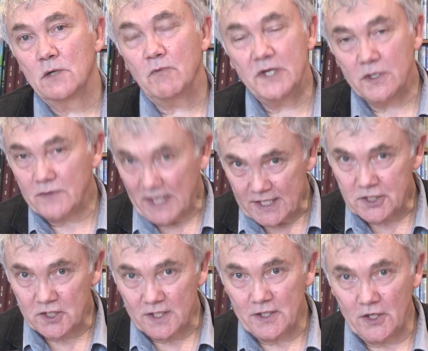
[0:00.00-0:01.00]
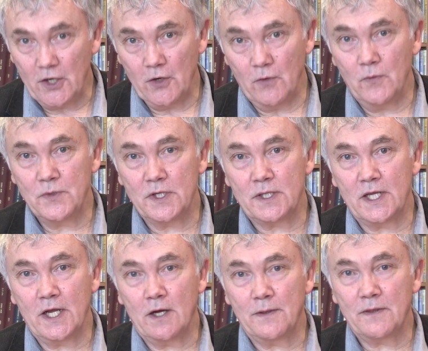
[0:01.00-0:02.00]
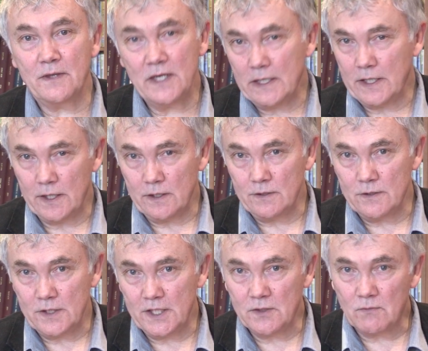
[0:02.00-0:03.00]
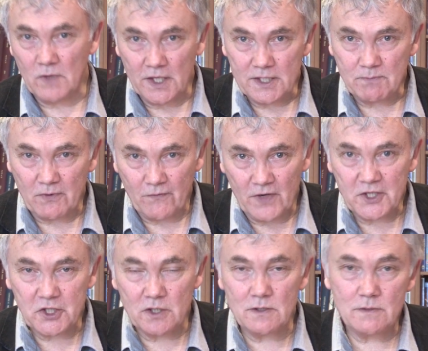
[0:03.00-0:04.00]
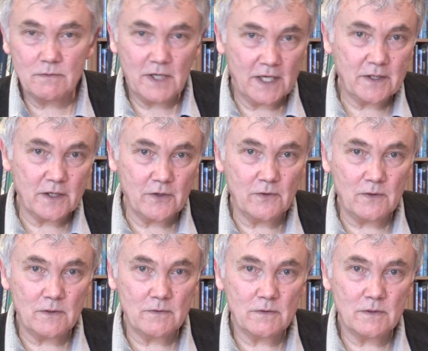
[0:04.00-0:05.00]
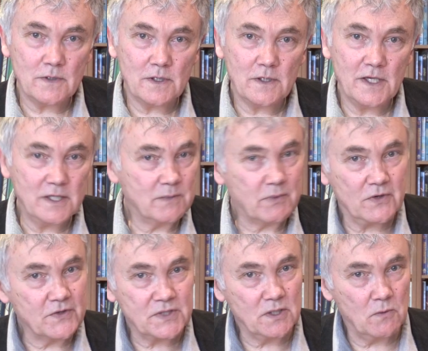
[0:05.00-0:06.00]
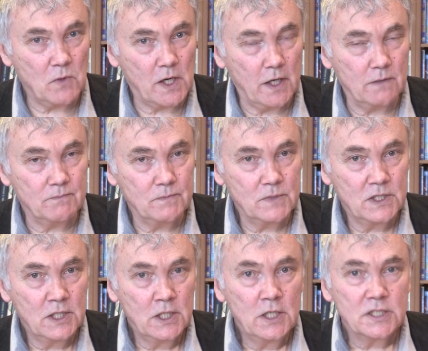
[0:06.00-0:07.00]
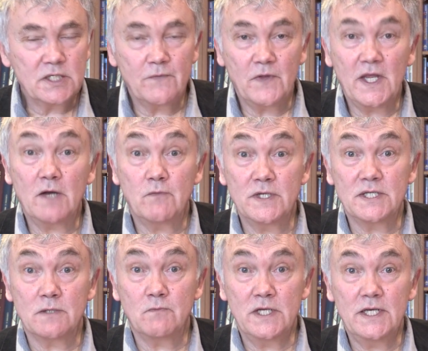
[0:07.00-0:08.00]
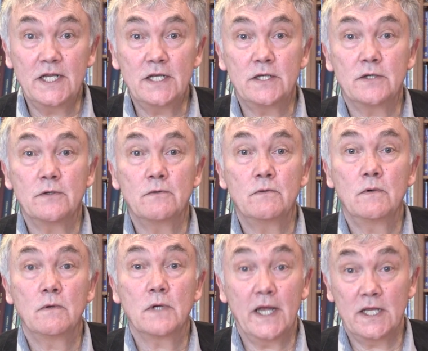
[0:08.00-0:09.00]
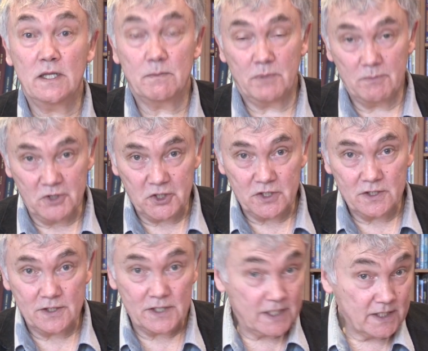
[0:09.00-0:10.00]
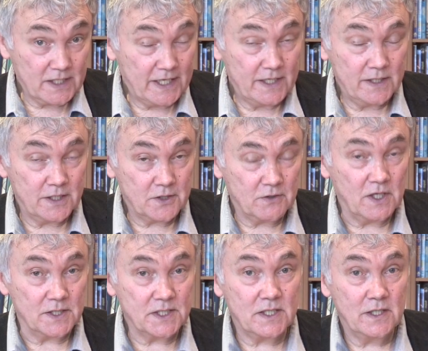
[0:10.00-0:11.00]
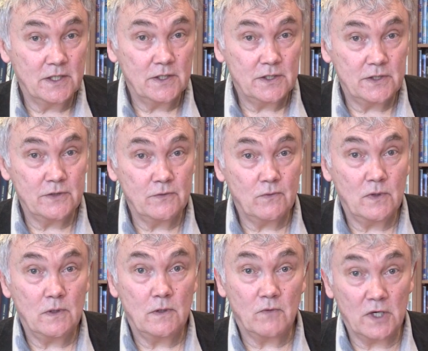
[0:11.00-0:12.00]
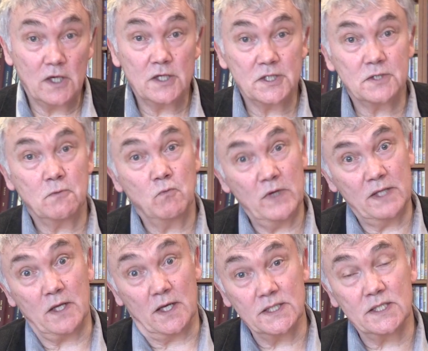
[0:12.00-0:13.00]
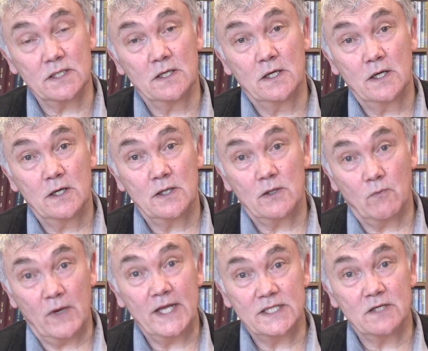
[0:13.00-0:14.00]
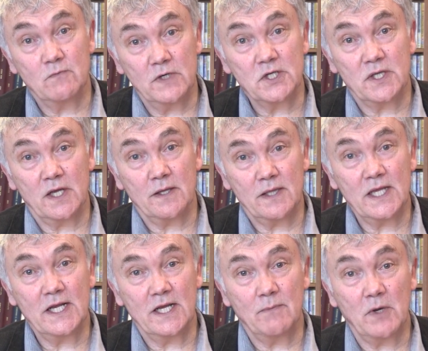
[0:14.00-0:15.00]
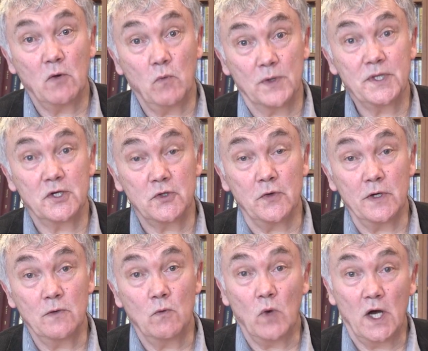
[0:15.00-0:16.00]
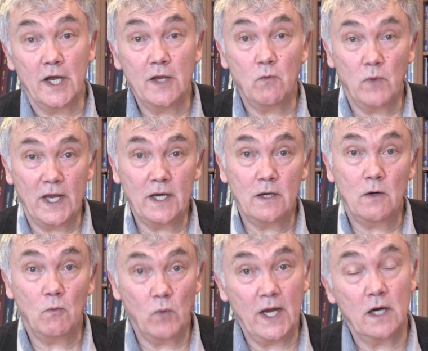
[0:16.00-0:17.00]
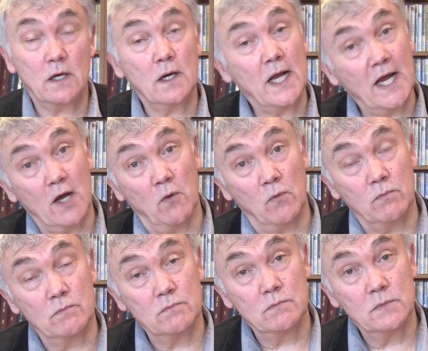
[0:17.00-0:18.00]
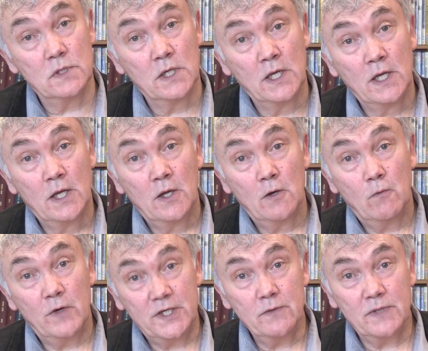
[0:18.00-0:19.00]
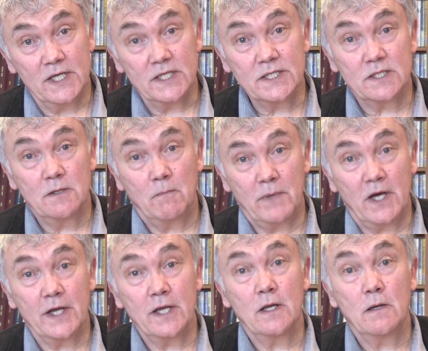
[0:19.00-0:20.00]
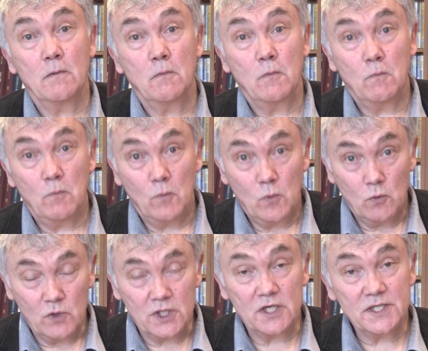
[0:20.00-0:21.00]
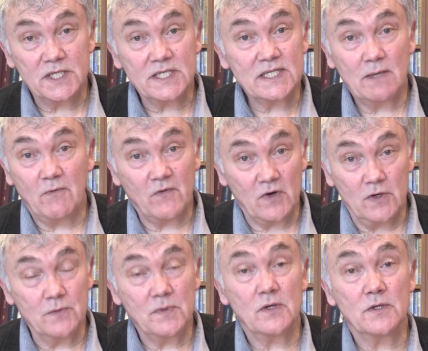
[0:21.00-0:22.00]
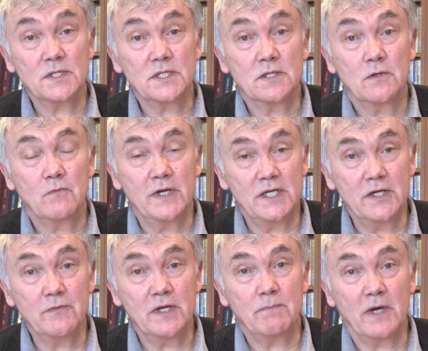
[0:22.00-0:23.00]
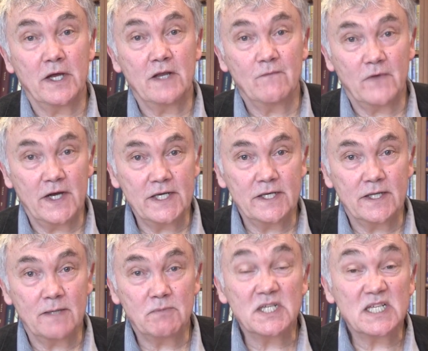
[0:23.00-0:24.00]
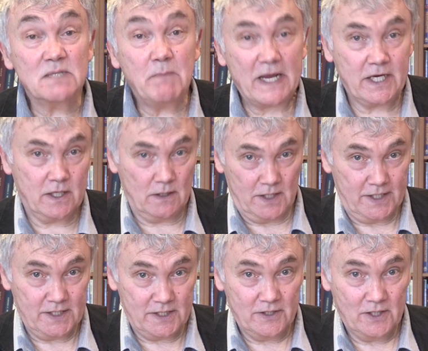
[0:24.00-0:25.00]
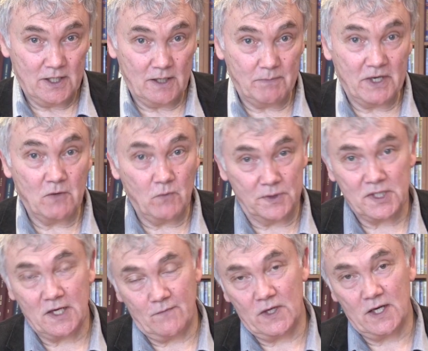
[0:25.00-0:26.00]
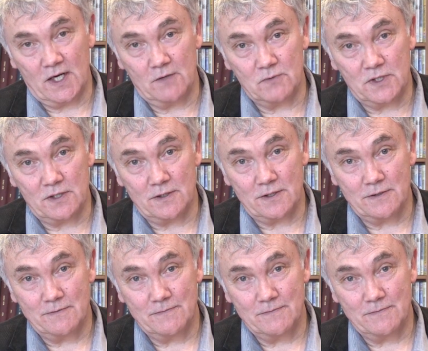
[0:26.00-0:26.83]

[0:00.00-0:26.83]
We don't actually know that they are thinking in the right professional, ethical, interpersonal way. So for that reason, we need to gain their permission and gain their trust to rehearse with us the ways in which they are thinking about what they're doing. Why, when, where, how. We do this by rehearsing some of our own thoughts. We do it by inviting them to speculate about what they've encountered.